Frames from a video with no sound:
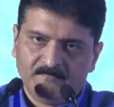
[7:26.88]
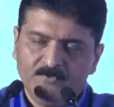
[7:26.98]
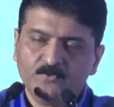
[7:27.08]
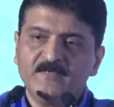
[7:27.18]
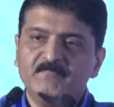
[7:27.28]

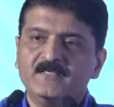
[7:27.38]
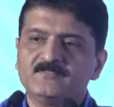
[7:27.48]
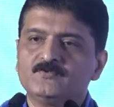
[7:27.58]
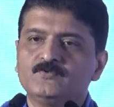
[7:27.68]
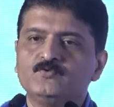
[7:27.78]
You can make
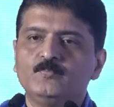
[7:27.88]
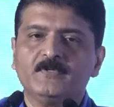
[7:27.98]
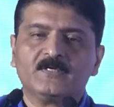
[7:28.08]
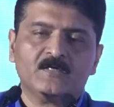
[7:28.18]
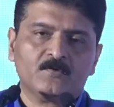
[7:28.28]

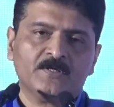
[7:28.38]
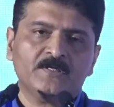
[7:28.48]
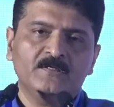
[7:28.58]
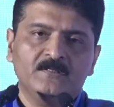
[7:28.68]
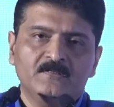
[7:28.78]
super
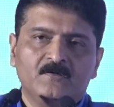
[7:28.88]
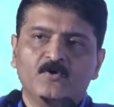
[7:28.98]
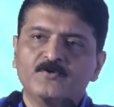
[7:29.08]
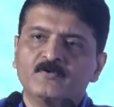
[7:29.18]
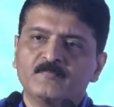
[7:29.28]
ROI
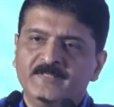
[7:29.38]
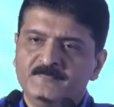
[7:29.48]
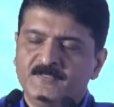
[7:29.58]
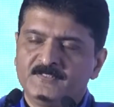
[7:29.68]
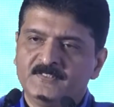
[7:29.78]
on your
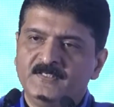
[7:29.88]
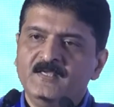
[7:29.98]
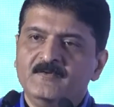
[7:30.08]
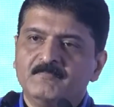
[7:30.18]
manufacturing,